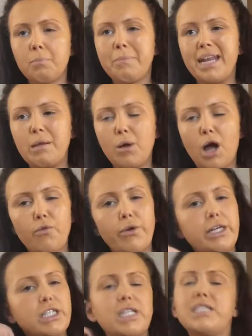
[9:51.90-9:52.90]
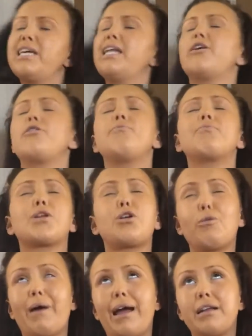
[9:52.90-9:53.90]
medium coverage concealer. I
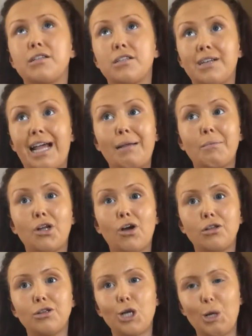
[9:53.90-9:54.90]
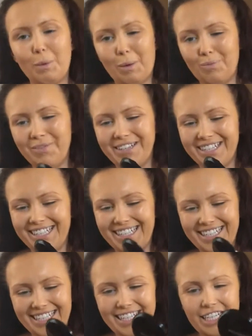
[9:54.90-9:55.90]
don't know why I just cut my tongue there, but
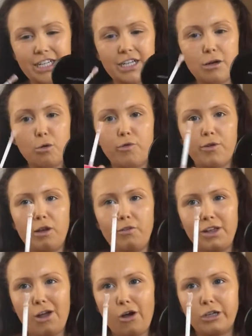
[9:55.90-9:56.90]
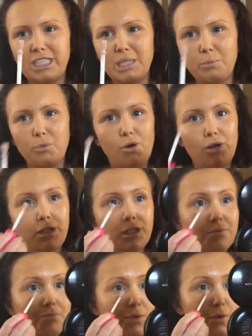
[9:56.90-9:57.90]
with a lovely heart-shaped wand.
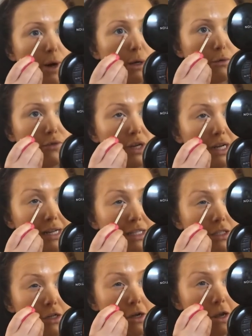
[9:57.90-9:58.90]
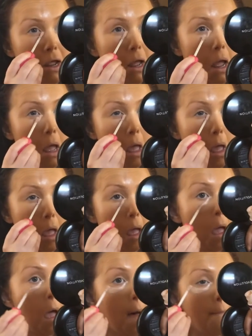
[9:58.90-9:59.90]
I've got to review this too.
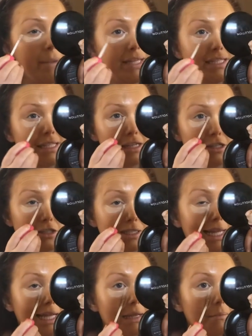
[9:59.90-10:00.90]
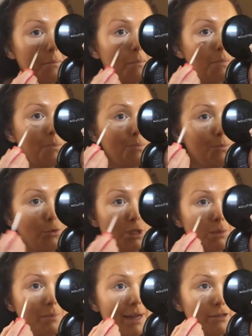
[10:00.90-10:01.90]
I'm basically using like
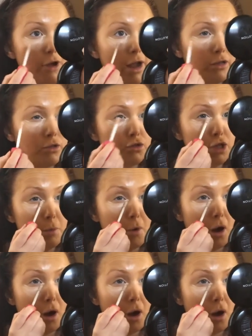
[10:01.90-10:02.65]
most of my tried and true